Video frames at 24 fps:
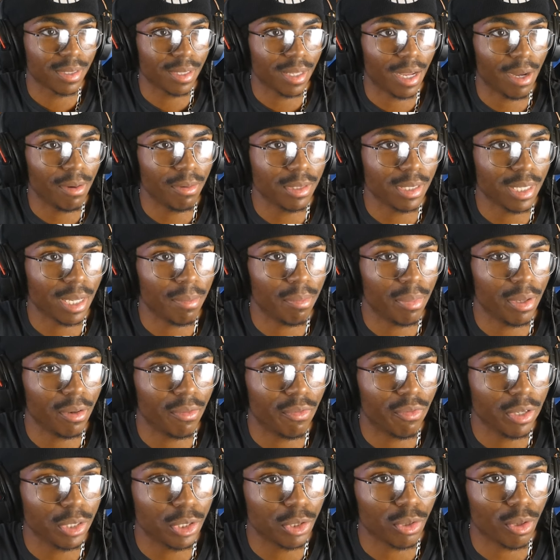How is that
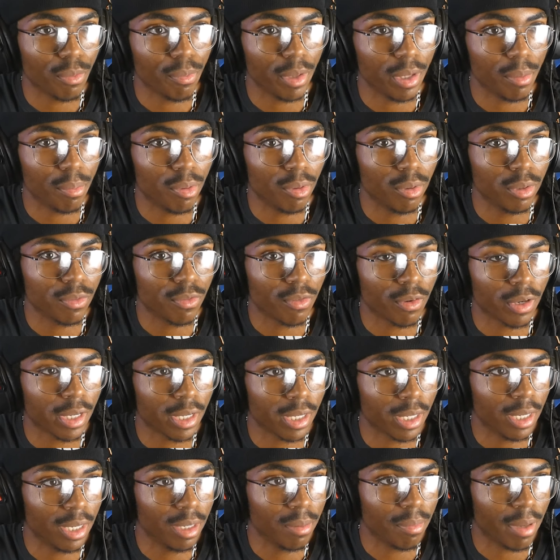beneficial to me? Pull the
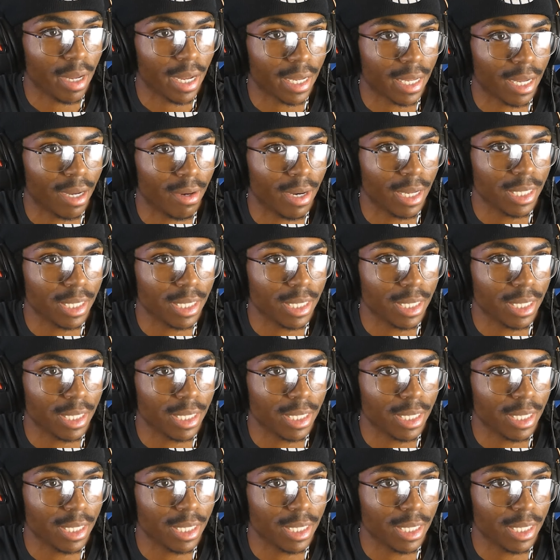freaking gun back out.